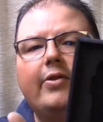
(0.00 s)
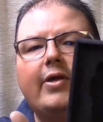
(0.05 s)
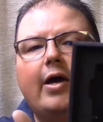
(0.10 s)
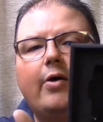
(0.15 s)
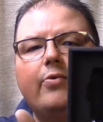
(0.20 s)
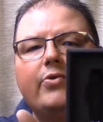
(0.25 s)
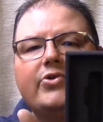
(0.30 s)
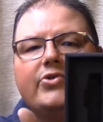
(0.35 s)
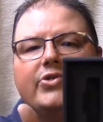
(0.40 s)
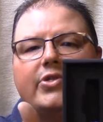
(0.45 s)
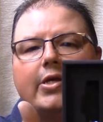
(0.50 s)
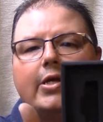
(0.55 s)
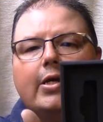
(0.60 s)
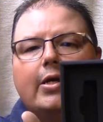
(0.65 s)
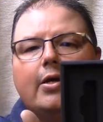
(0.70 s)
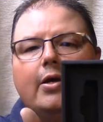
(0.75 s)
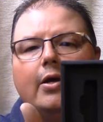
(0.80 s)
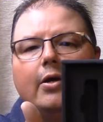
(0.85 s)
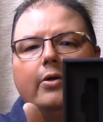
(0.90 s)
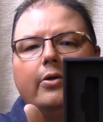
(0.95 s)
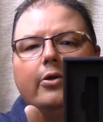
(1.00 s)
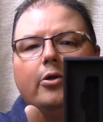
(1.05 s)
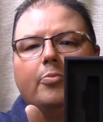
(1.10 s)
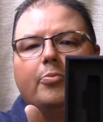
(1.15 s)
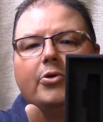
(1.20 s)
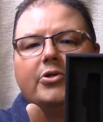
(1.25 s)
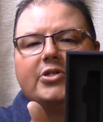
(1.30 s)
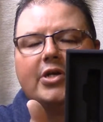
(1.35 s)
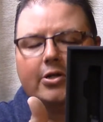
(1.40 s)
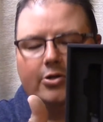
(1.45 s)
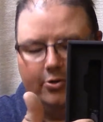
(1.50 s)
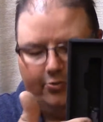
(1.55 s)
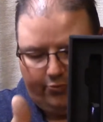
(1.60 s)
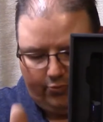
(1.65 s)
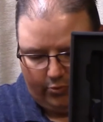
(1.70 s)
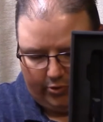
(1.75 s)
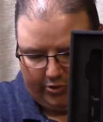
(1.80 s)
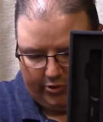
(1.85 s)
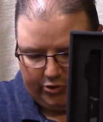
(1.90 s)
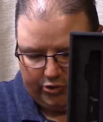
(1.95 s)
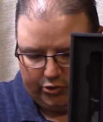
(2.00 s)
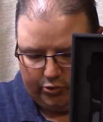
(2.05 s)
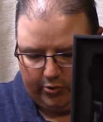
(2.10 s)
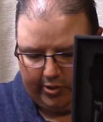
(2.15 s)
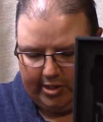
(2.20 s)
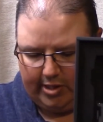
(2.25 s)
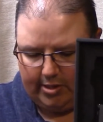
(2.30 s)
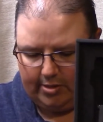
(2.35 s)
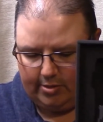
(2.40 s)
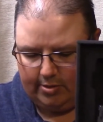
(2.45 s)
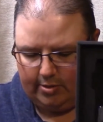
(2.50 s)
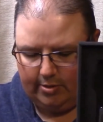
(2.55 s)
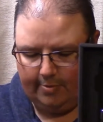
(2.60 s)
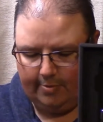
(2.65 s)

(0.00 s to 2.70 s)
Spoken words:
that was the little protector for the screen